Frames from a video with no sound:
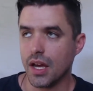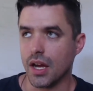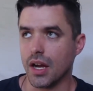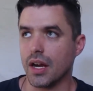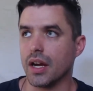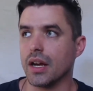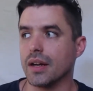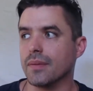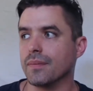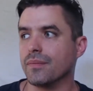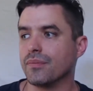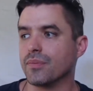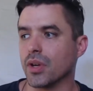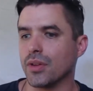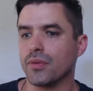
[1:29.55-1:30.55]

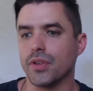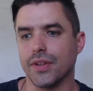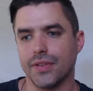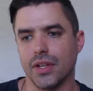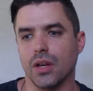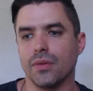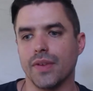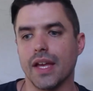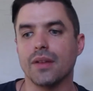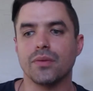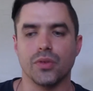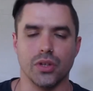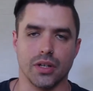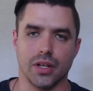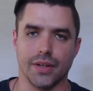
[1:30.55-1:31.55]
both for yourself and
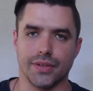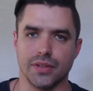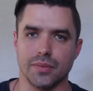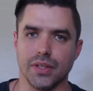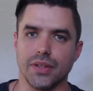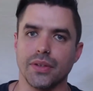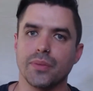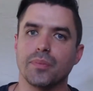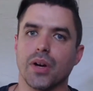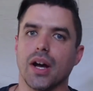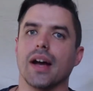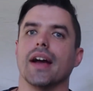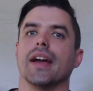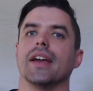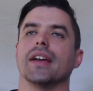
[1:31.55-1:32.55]
for your customers,
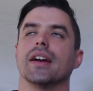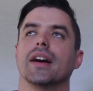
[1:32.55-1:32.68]
by